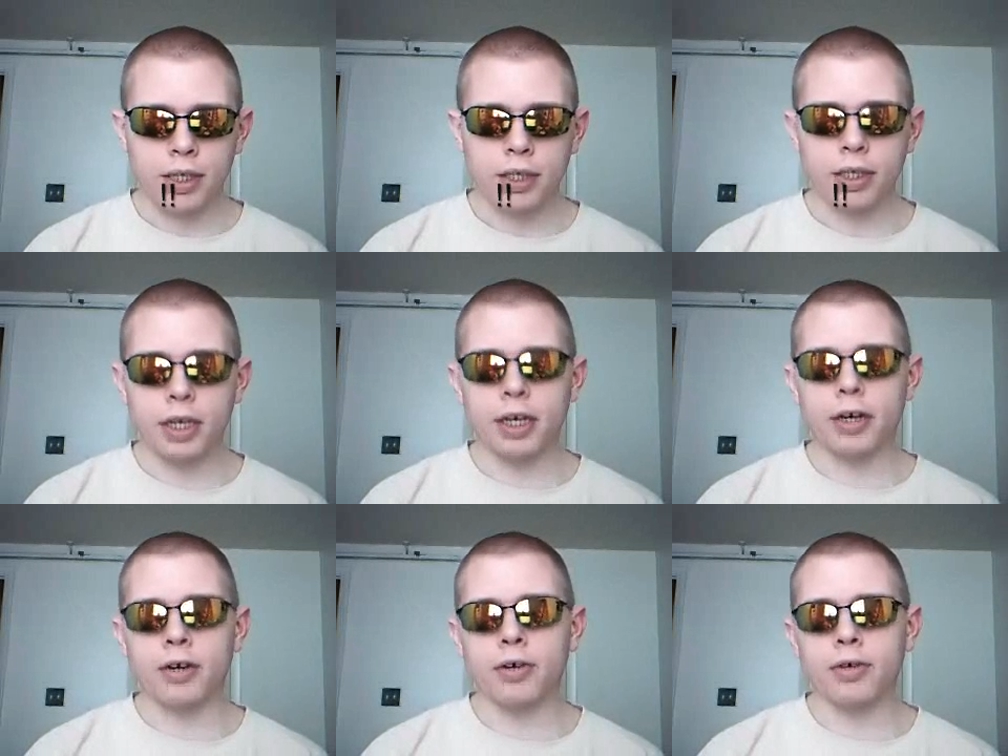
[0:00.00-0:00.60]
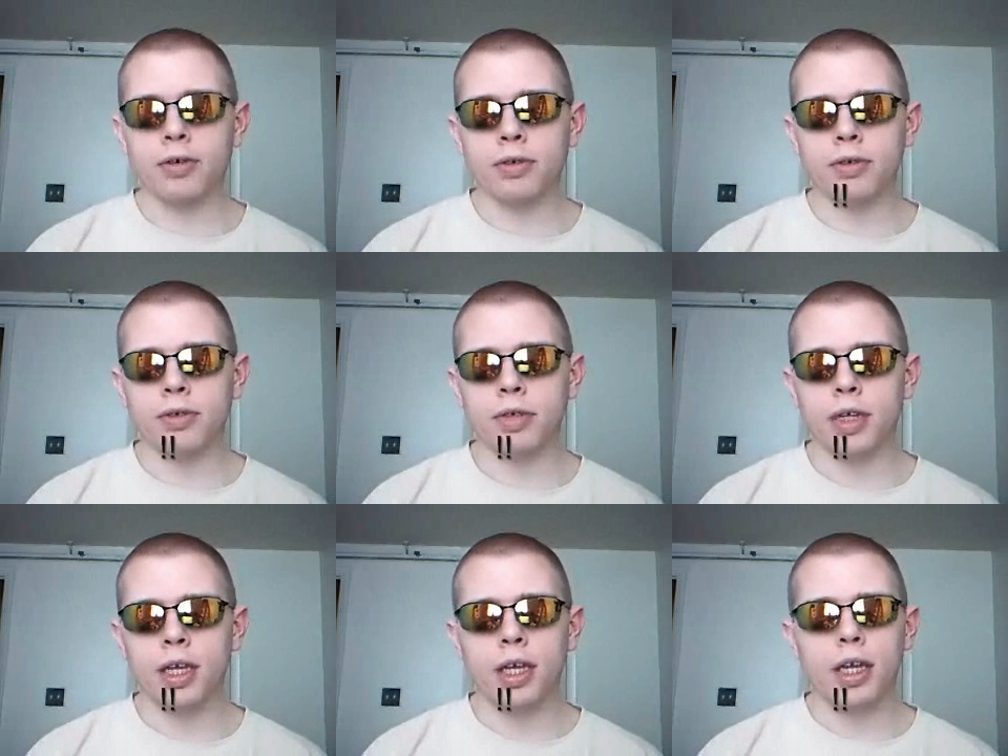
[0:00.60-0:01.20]
And now,
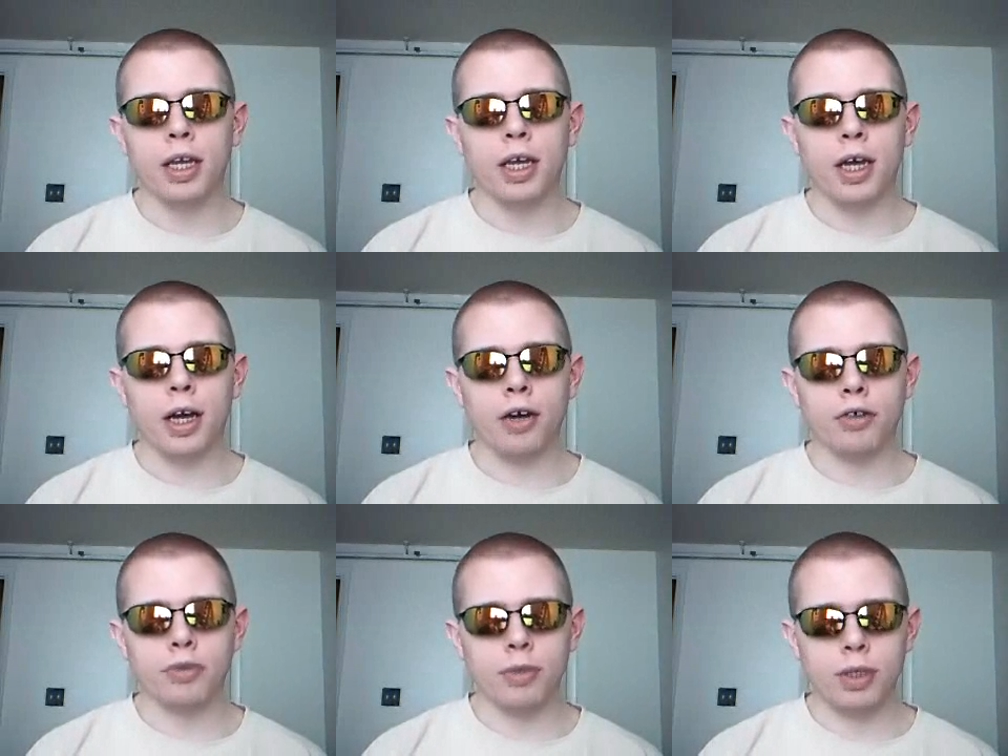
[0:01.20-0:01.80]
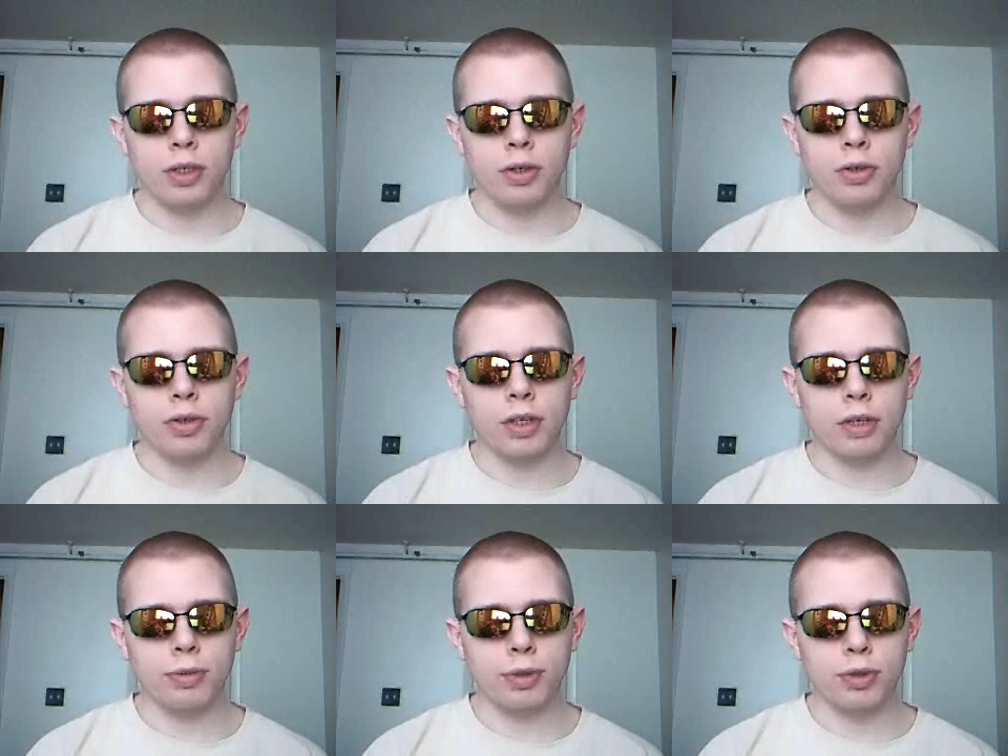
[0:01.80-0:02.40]
how do we know
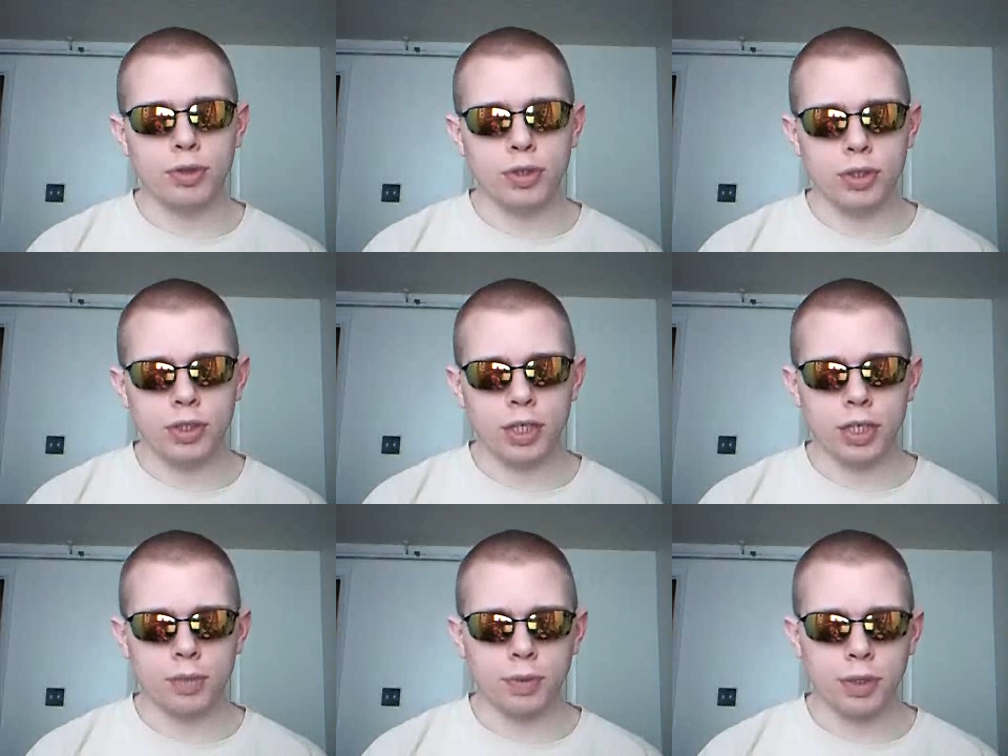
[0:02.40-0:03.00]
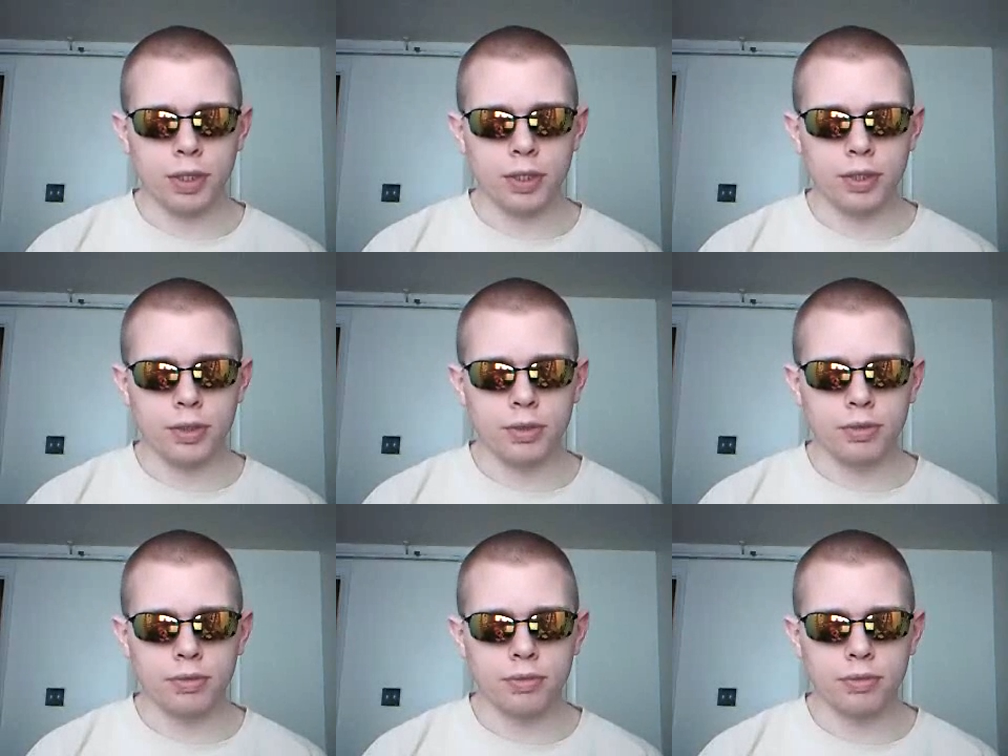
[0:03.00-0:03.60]
that evolution takes
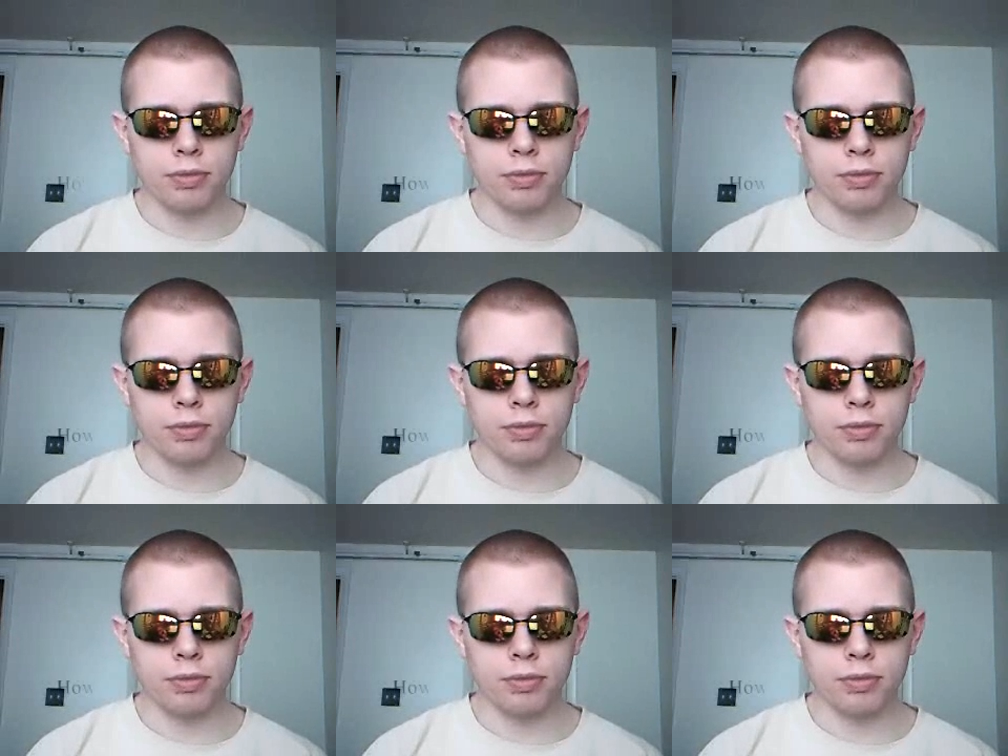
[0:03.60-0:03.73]
place?